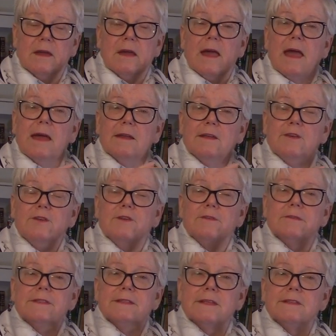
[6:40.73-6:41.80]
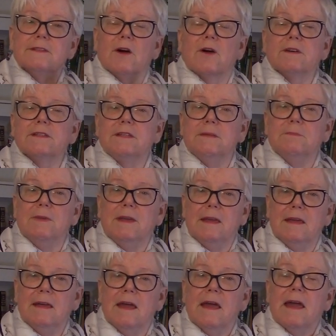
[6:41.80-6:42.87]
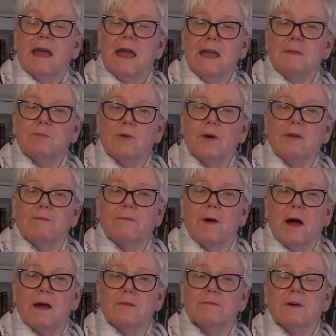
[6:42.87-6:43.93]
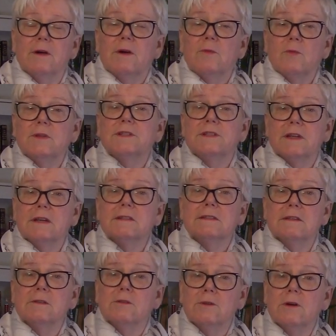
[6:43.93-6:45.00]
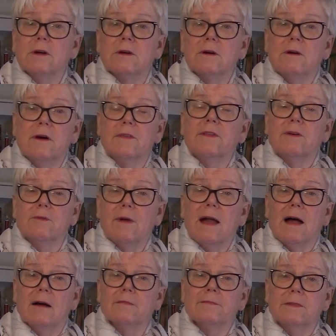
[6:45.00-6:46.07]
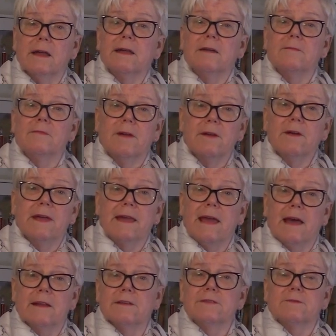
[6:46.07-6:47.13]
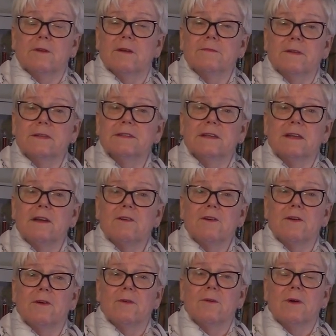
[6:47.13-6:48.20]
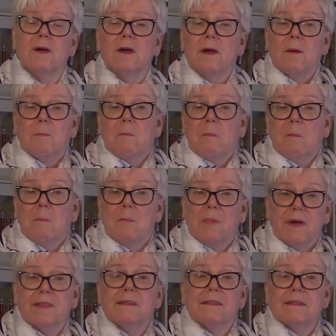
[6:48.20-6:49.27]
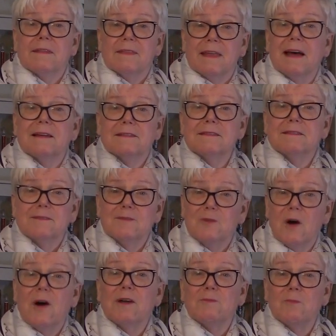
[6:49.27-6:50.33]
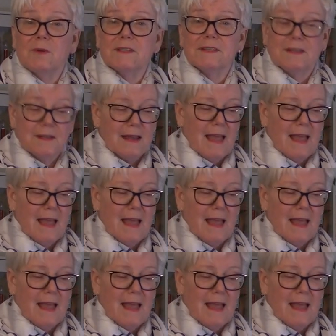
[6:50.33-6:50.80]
And it used this RCP 8.5, which does look on the graph like a very catastrophic scenario. But that's not what's going to